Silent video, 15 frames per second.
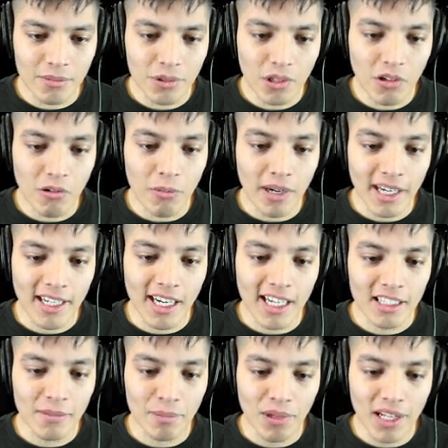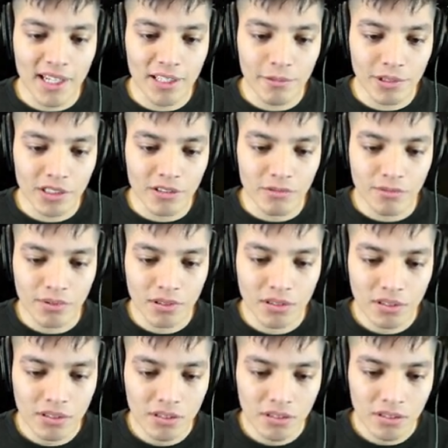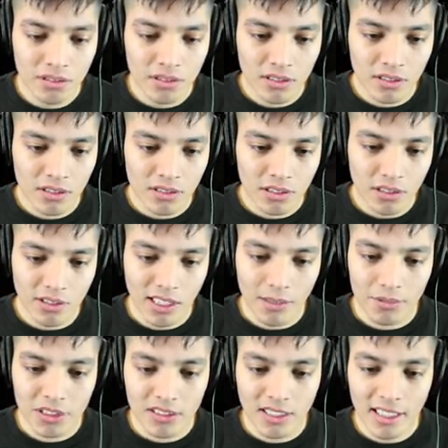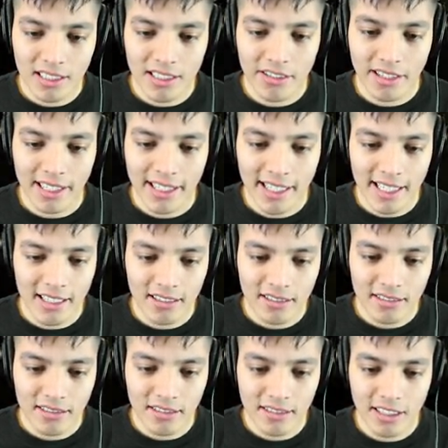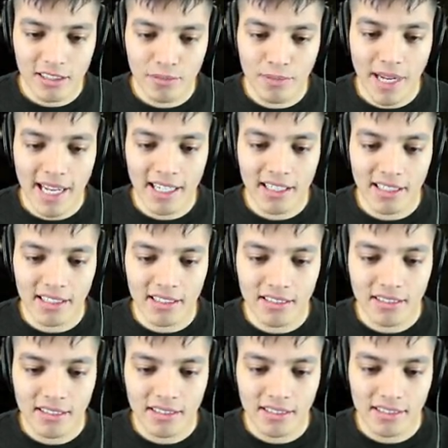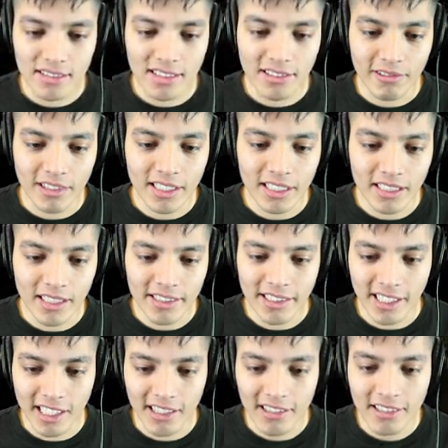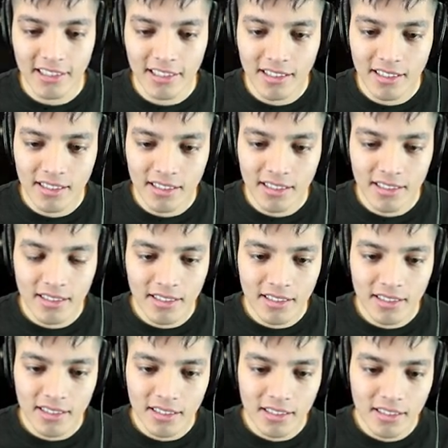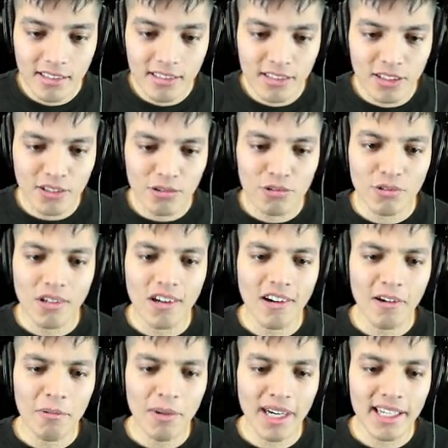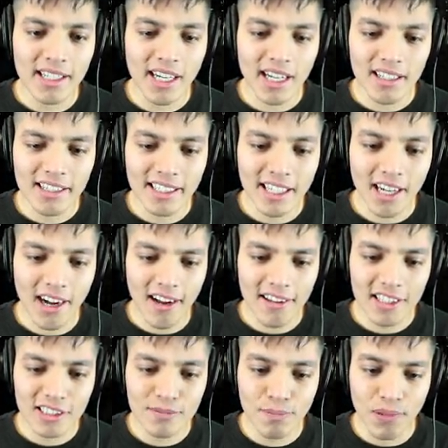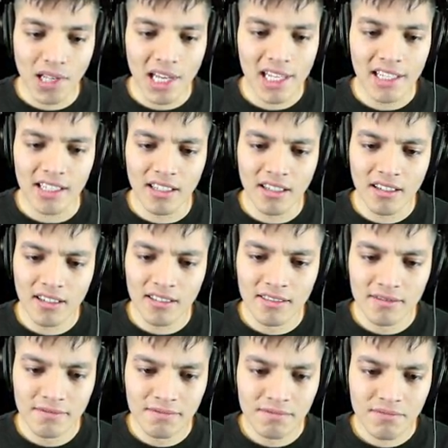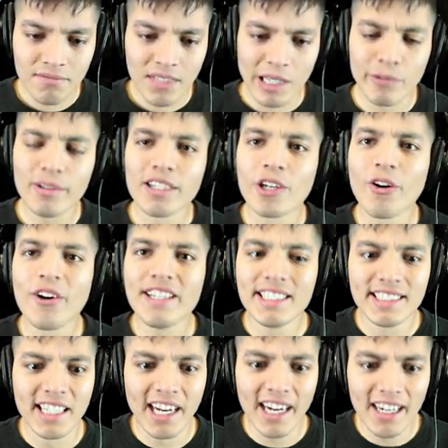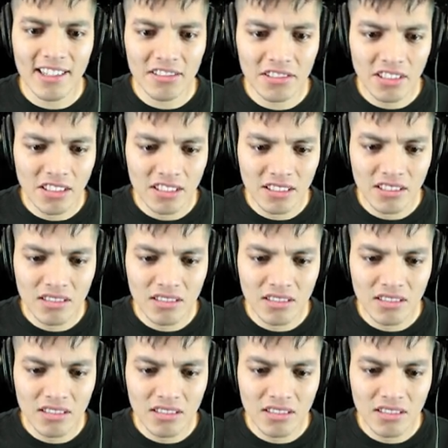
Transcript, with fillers: up. Oh my god, the bloody room. Dude, I'm stuck here. I can't. This mannequin is in the way. There you go. Dude, oh my god, look at all this blood. And we're going down?